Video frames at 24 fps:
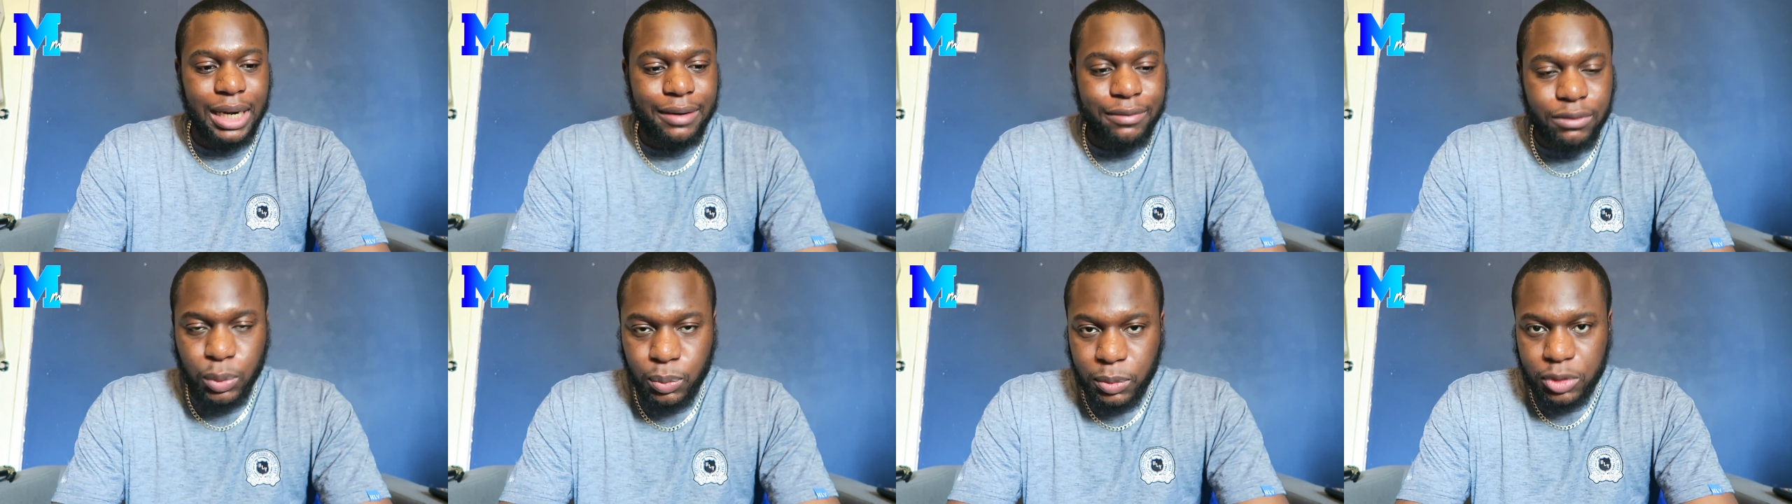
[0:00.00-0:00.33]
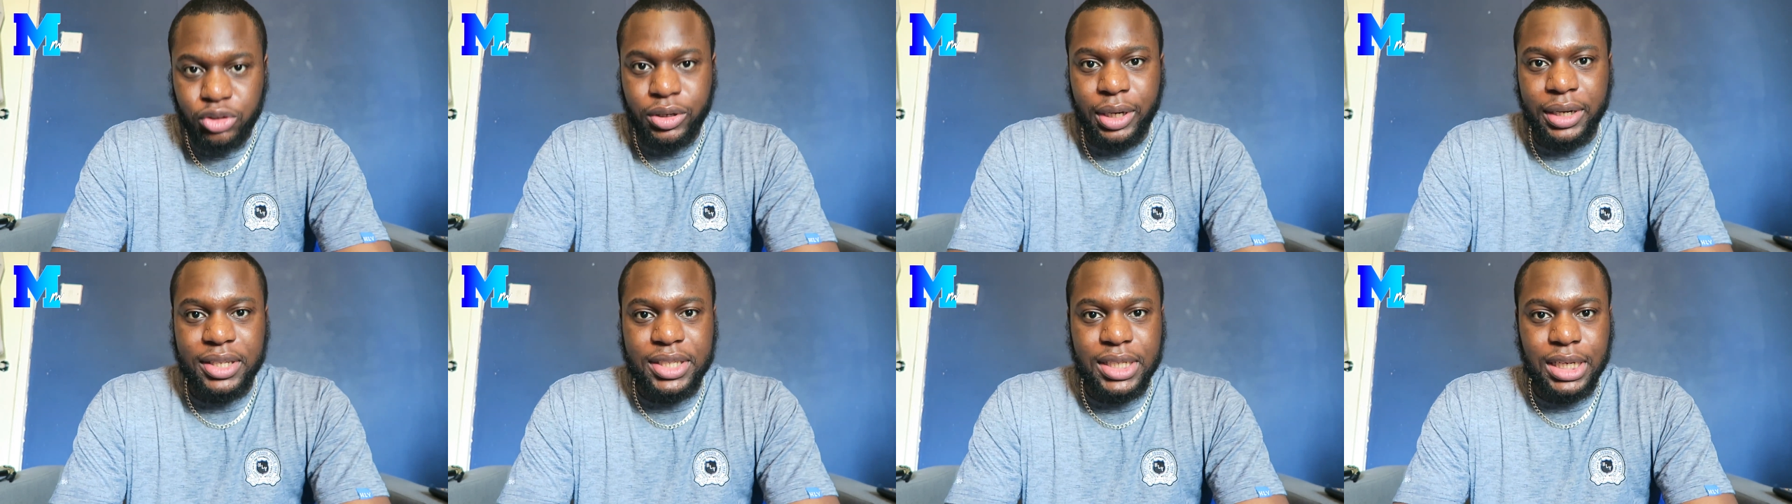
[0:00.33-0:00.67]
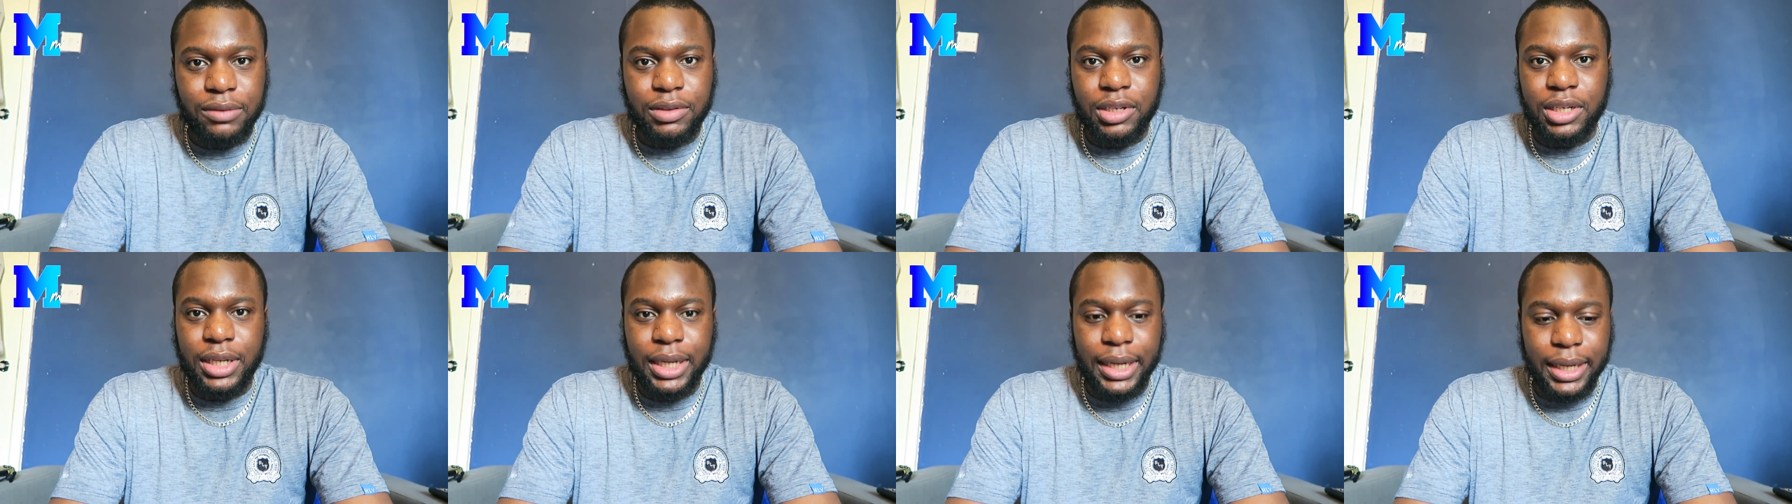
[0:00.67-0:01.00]
Everyone was trying to
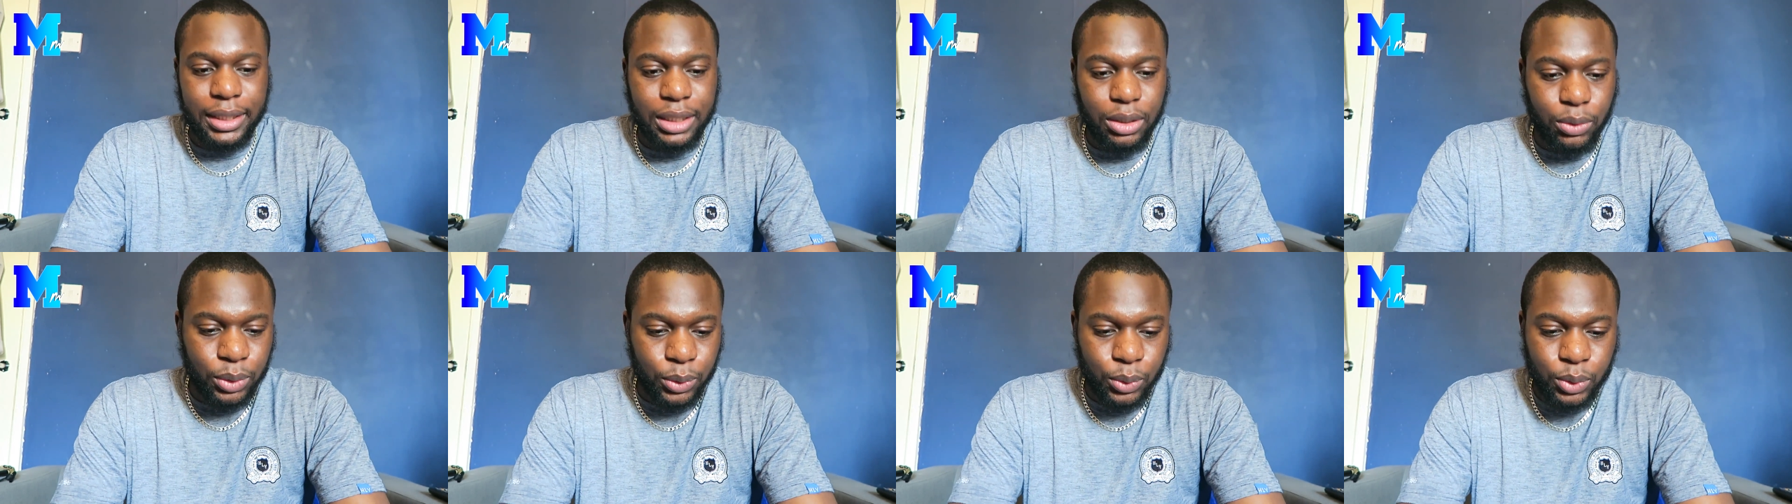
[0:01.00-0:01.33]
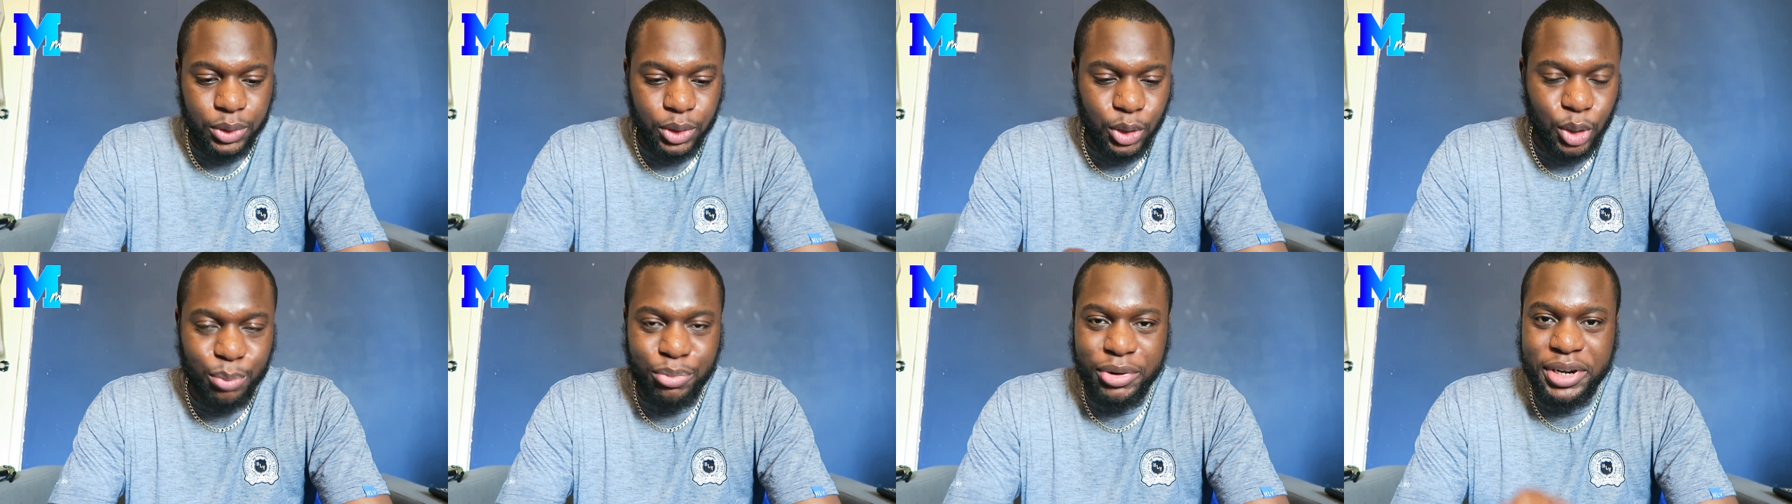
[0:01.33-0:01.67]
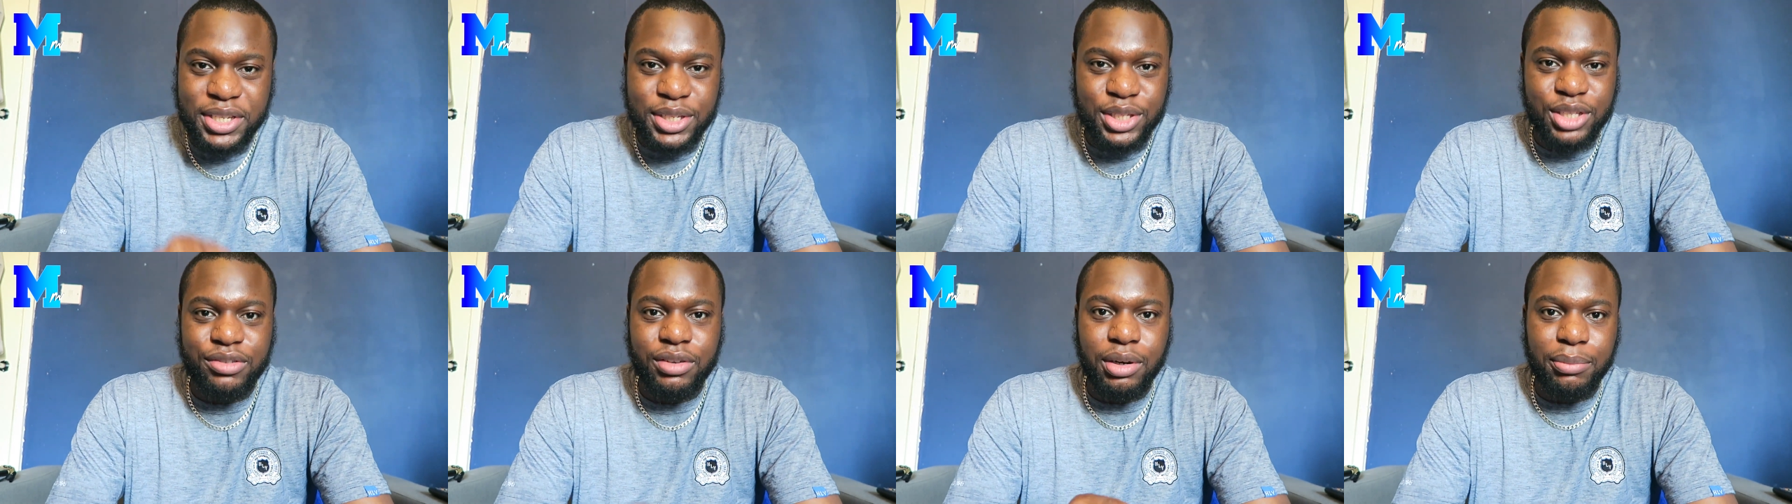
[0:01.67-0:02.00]
save the day. They were all, you know,
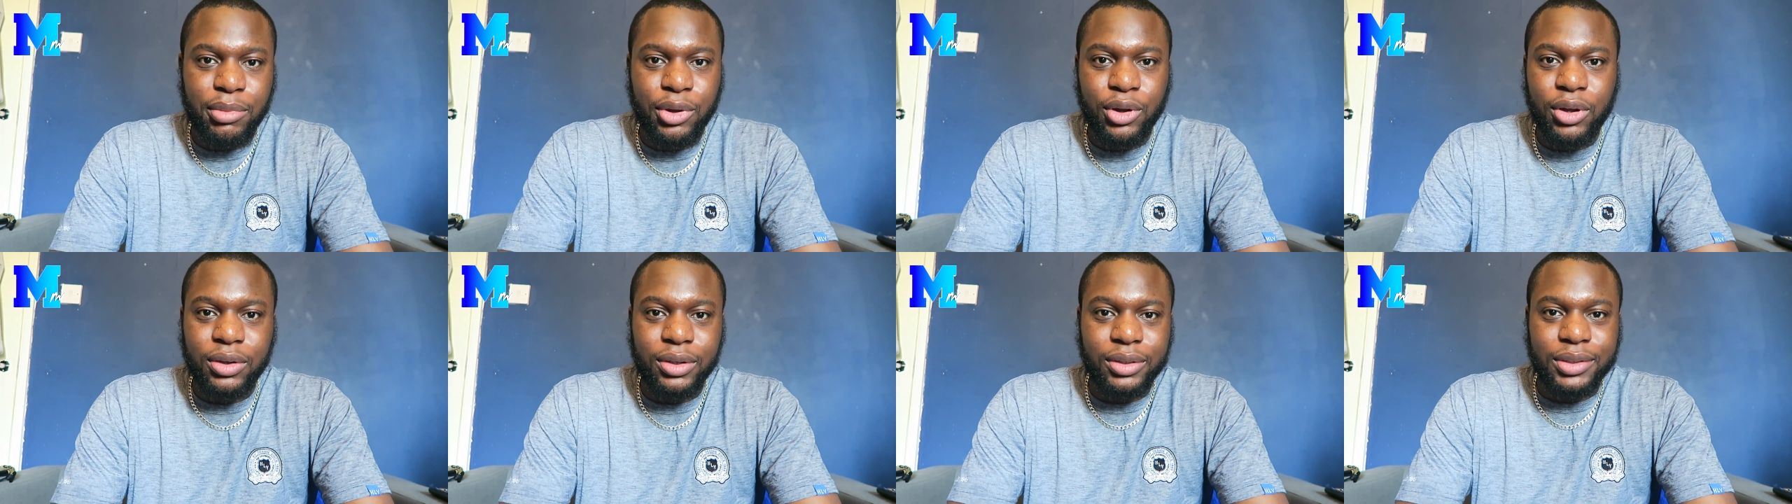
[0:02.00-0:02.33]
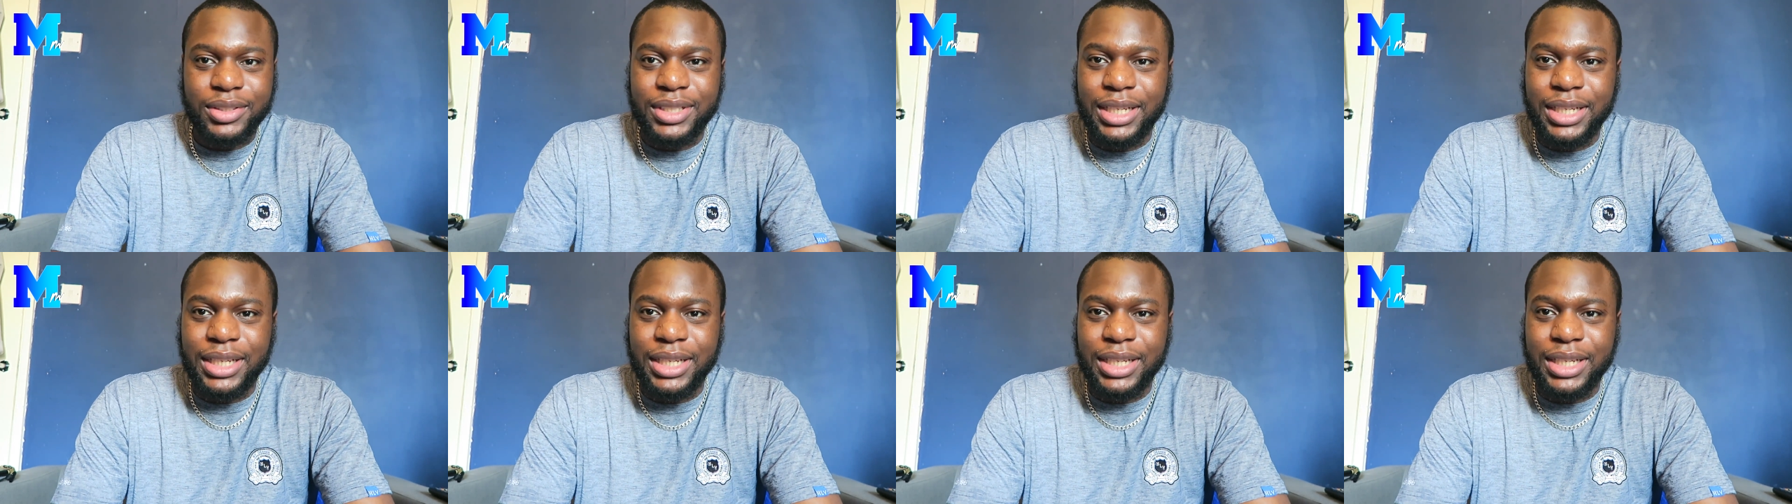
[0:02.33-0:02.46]
pressing the remote,